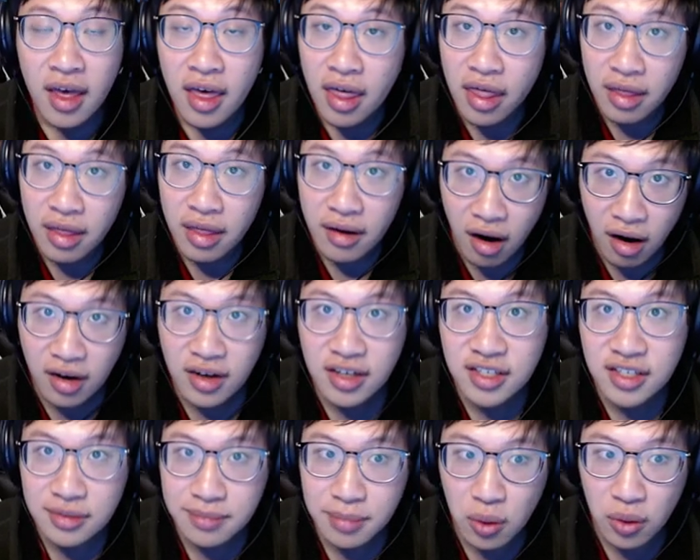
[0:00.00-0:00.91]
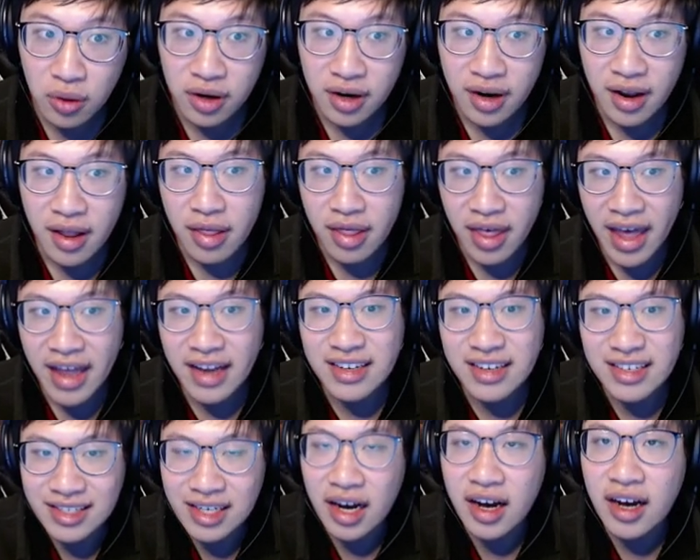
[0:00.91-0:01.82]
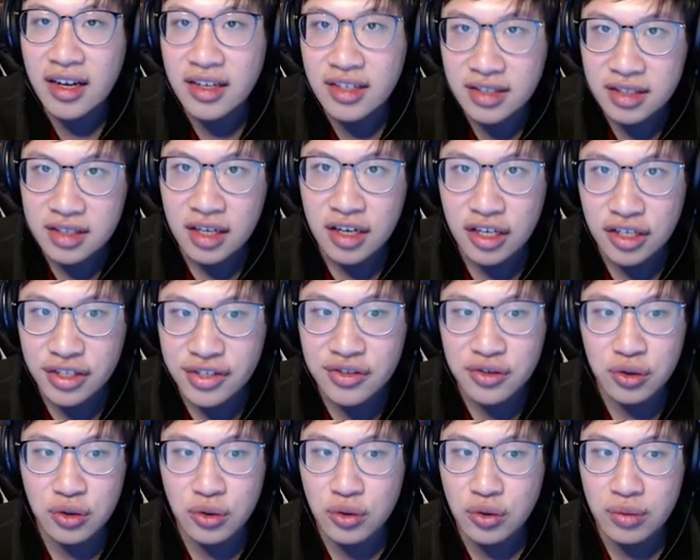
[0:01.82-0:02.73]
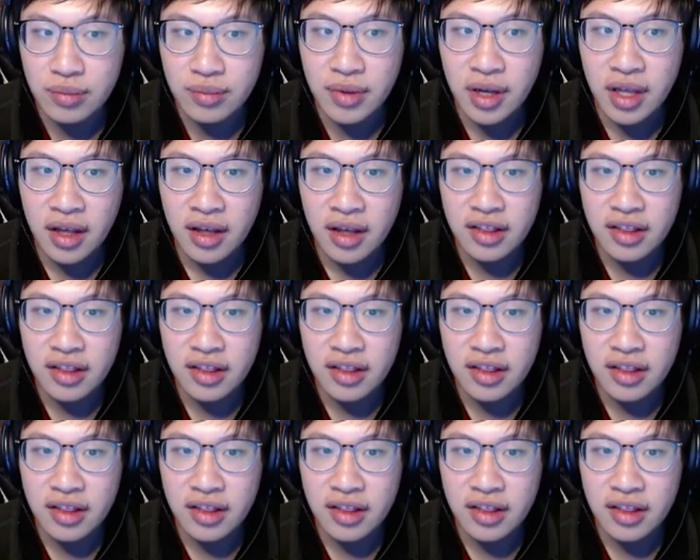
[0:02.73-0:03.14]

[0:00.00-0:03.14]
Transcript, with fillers: the hard support then does assume